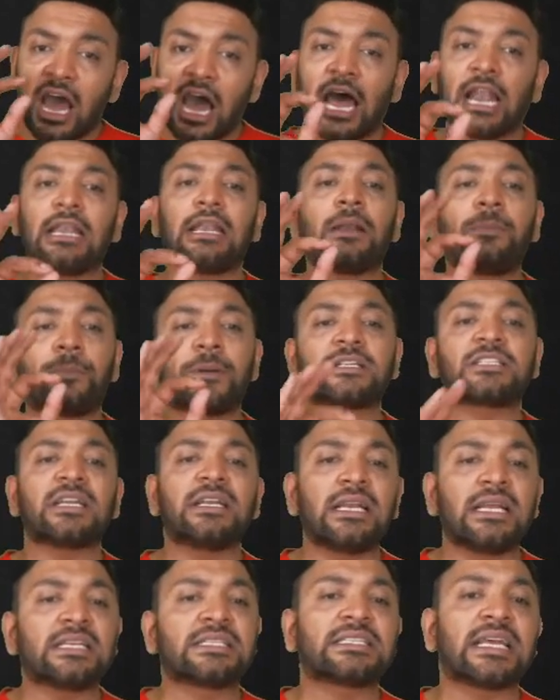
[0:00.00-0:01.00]

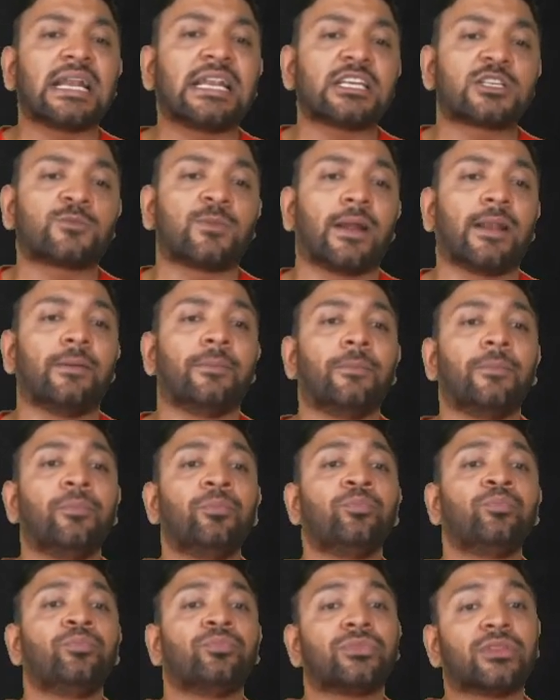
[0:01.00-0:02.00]
100% is satisfied.
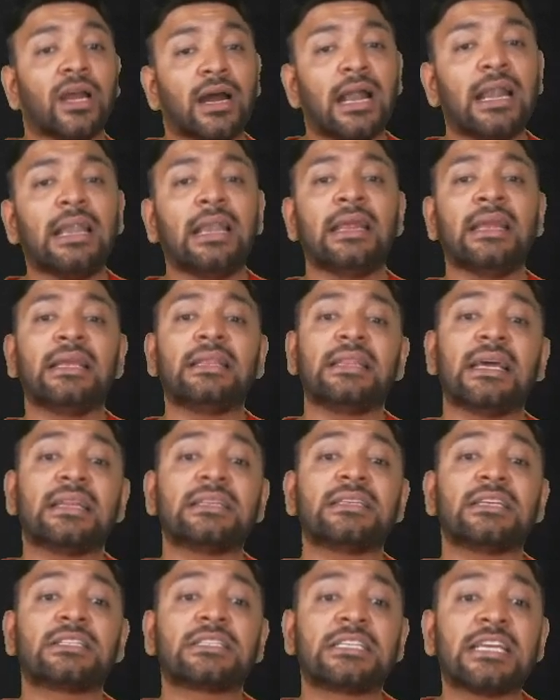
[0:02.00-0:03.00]
Thirdly, there
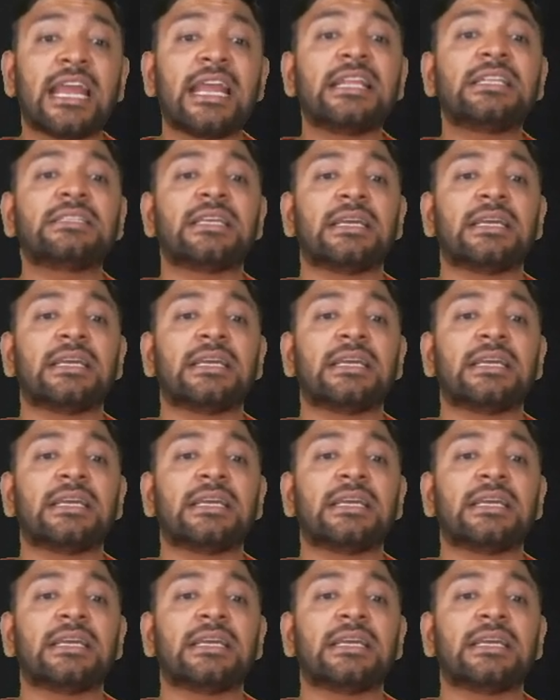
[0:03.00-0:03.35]
is a change